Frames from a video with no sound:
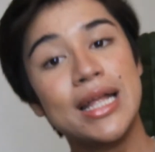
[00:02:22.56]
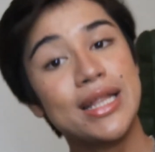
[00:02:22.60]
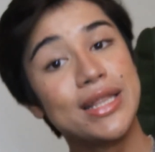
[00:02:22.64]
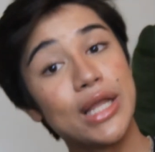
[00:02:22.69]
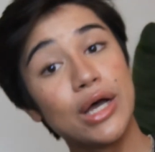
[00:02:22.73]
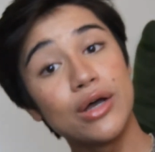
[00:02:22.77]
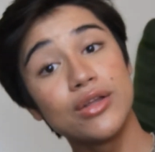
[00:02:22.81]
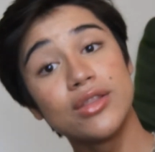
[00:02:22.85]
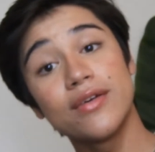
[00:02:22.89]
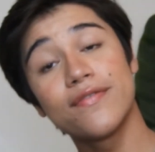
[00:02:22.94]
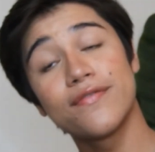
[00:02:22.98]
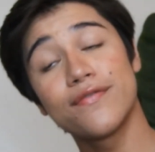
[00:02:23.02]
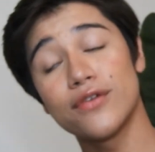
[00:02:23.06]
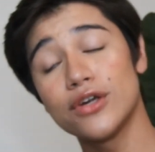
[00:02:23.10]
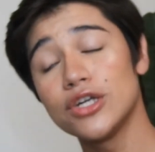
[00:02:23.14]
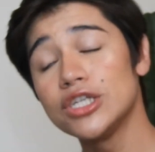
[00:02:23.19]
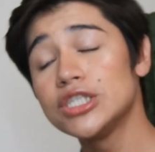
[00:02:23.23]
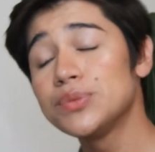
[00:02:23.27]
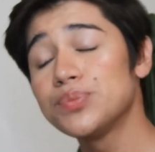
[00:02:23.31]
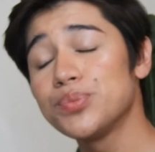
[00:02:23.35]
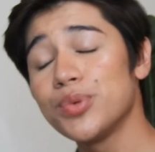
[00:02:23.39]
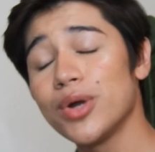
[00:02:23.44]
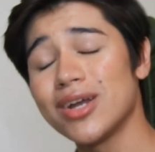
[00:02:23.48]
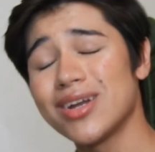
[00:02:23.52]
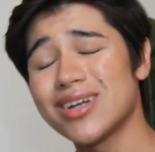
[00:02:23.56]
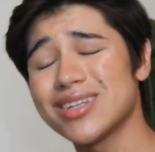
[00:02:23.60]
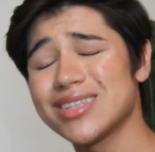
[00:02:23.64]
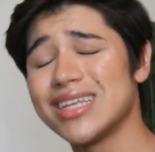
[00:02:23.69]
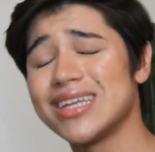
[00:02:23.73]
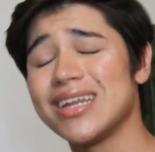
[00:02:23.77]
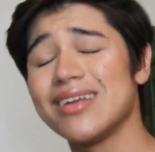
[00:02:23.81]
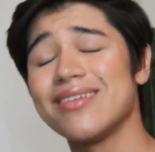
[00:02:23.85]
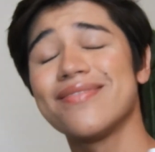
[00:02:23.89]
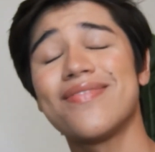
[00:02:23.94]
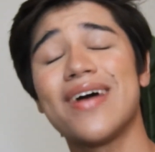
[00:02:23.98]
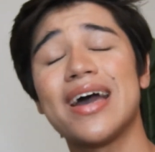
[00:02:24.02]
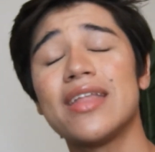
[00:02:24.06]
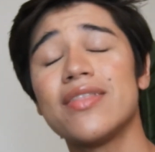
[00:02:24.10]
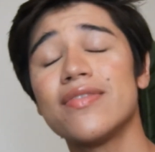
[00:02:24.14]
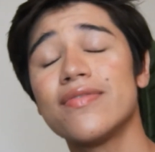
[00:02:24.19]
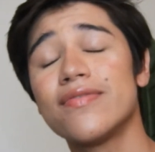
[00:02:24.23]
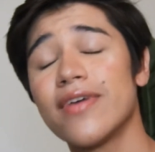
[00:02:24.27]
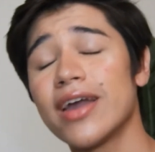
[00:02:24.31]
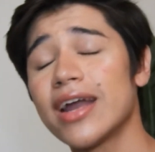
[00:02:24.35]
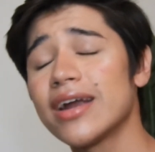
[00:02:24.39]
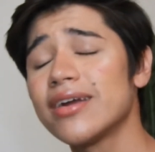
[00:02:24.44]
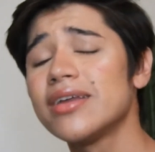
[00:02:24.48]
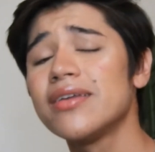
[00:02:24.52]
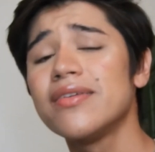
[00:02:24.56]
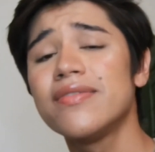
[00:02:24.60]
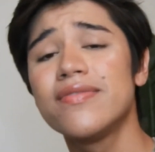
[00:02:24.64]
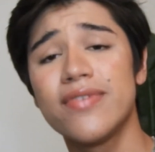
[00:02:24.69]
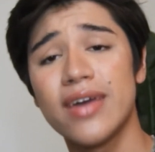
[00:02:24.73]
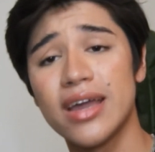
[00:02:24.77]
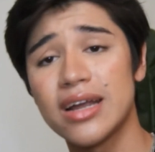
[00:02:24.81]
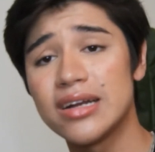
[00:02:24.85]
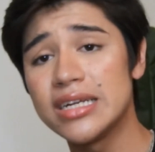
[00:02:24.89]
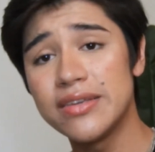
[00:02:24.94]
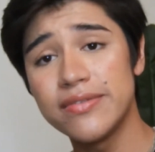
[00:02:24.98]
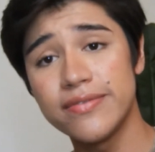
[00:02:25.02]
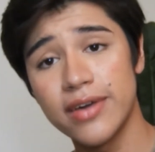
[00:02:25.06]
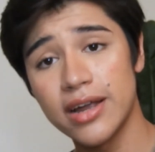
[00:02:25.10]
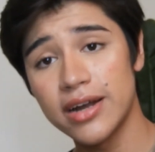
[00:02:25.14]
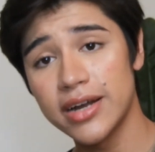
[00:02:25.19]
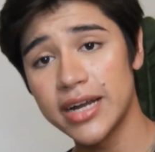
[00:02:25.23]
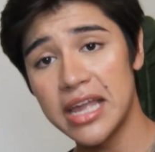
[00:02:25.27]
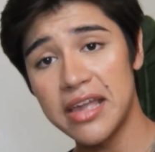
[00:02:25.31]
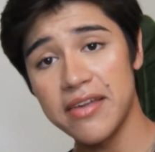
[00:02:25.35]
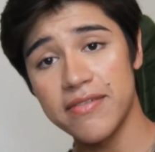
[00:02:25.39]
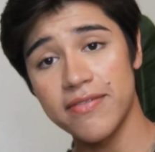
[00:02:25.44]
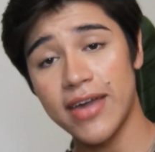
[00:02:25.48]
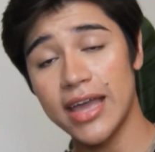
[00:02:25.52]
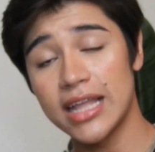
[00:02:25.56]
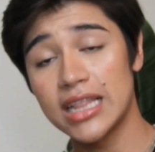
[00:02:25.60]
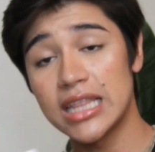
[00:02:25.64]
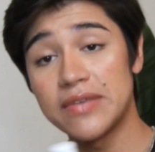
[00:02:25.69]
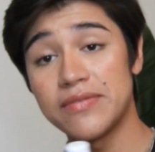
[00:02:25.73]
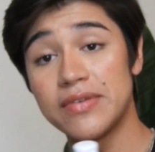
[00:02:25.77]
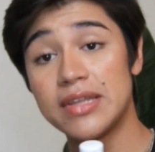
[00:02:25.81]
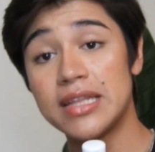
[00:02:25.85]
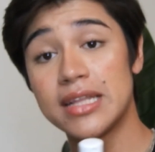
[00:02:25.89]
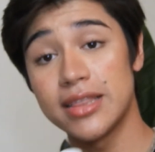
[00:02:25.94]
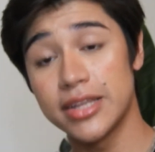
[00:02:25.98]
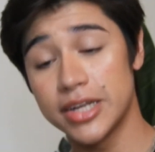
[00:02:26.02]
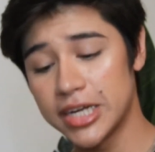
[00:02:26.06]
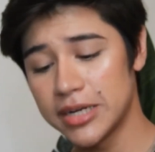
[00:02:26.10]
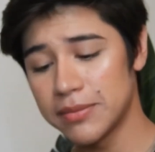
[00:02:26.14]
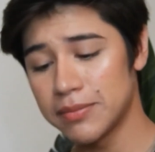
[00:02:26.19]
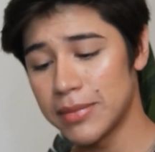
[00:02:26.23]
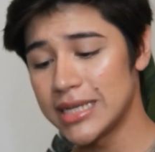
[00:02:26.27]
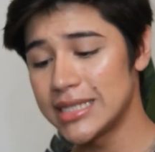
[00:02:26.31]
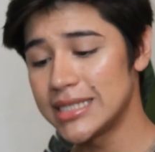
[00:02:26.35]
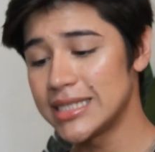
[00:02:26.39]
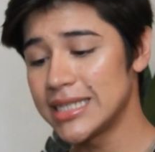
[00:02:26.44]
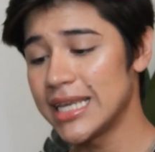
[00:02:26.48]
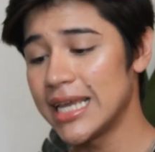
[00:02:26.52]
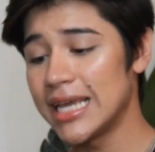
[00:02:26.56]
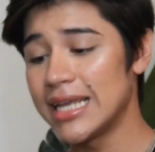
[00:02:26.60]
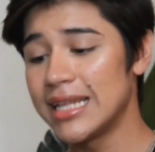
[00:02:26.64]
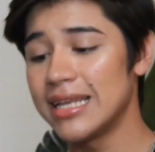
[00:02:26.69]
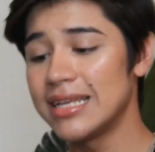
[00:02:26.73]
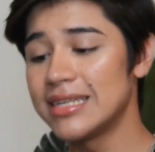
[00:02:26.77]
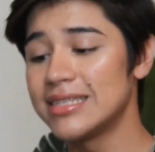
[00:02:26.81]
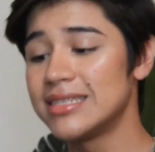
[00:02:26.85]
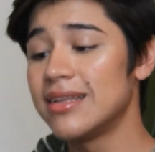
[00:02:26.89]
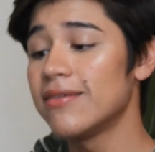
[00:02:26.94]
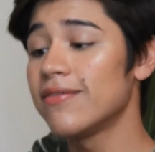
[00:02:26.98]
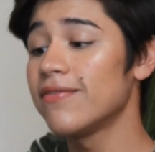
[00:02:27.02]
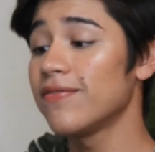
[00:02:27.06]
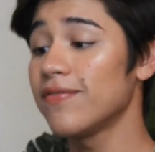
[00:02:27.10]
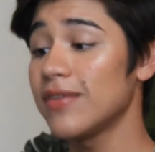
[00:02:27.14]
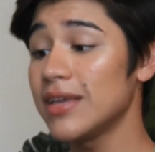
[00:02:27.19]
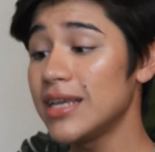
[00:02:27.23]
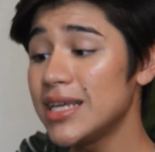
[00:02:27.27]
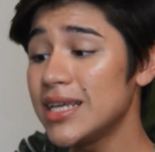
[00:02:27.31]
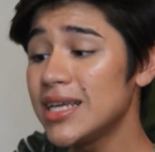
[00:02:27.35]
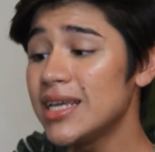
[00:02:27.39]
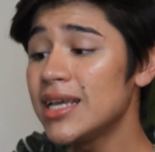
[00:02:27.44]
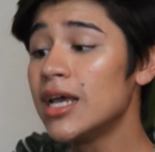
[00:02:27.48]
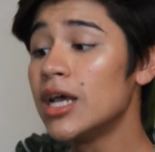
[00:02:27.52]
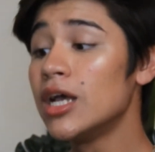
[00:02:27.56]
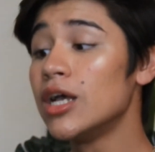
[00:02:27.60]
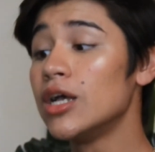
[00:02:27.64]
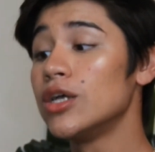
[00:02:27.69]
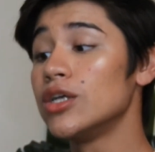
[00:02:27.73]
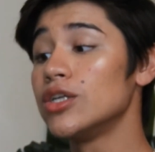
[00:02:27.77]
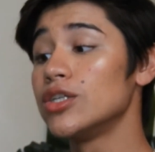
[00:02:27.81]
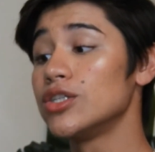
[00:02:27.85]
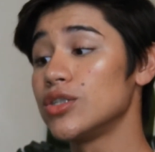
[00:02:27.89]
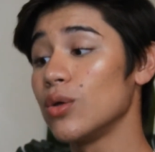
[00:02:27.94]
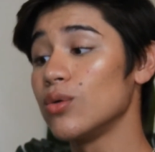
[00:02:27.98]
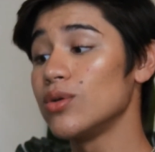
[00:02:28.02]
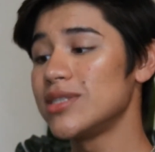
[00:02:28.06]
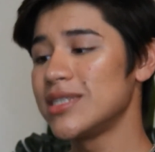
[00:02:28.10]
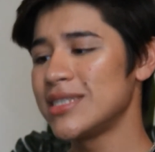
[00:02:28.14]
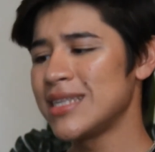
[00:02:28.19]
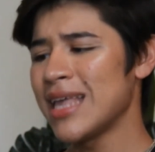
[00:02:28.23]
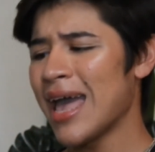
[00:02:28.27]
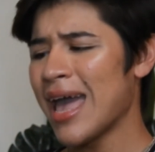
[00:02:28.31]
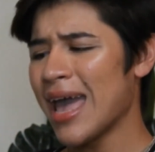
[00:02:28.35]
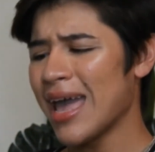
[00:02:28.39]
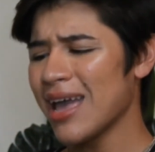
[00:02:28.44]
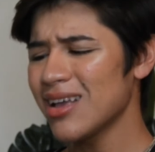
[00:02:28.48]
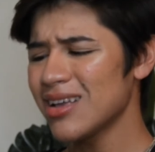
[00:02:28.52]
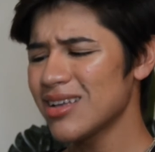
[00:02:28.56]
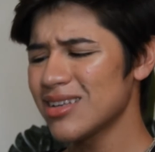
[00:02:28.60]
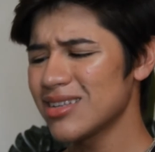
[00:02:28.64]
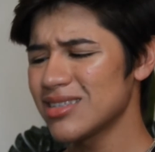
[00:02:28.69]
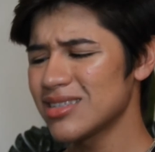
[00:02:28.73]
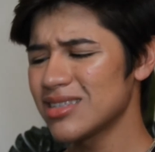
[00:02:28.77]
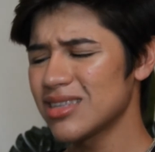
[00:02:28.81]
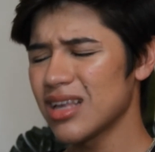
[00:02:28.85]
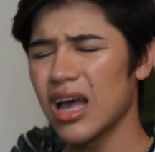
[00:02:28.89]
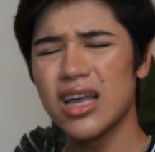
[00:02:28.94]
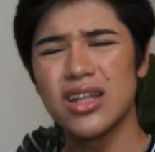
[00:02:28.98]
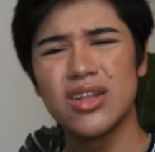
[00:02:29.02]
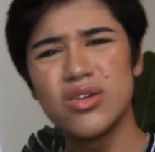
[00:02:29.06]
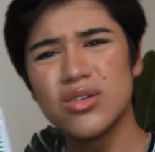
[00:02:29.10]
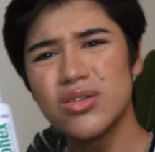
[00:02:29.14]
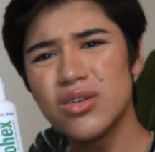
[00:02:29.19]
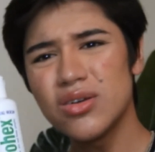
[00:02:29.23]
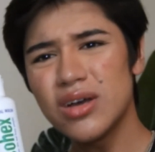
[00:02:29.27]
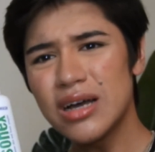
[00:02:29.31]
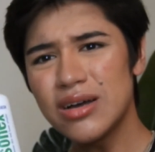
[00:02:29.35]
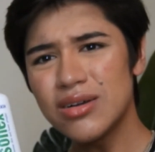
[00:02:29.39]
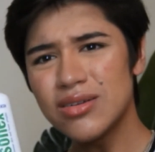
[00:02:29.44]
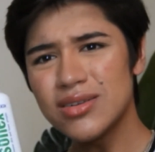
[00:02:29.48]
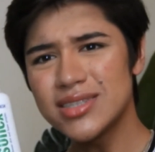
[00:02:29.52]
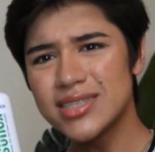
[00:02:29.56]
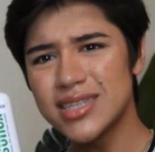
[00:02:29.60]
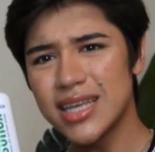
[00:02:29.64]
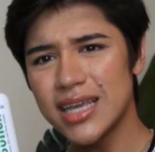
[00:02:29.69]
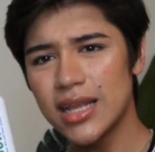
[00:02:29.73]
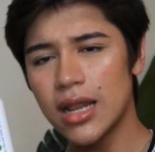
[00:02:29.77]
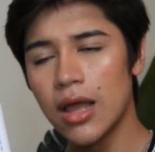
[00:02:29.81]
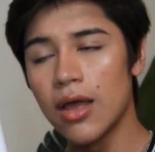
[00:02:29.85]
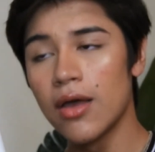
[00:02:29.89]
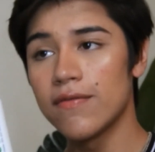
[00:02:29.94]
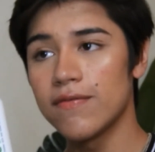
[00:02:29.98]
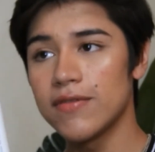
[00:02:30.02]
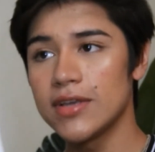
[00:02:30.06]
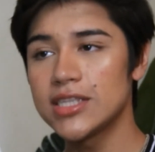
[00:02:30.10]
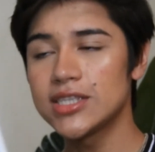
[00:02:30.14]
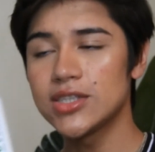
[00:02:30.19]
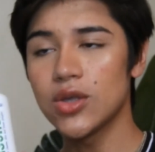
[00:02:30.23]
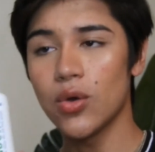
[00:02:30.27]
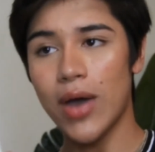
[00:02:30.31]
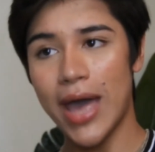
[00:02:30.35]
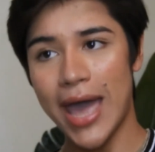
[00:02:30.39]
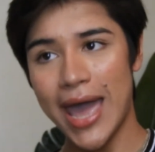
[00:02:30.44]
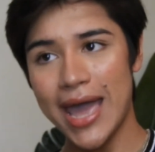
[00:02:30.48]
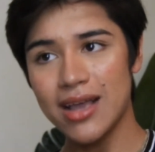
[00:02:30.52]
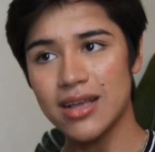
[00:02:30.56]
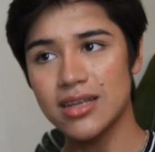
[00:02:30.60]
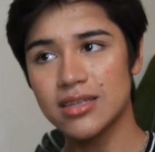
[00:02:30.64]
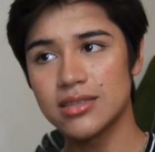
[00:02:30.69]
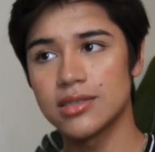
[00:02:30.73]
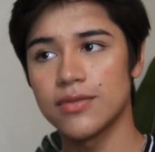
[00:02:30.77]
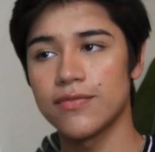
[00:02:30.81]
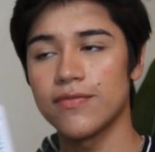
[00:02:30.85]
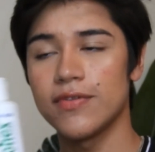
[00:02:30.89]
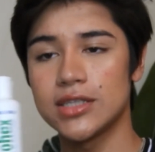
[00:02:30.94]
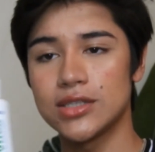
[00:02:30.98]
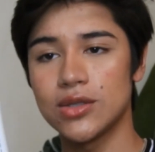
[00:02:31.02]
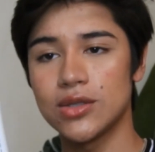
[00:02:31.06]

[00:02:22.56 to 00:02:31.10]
Now, the first product that I find very effective in clearing my skin is the PHisohex. I don't know how to say it. PHisohex?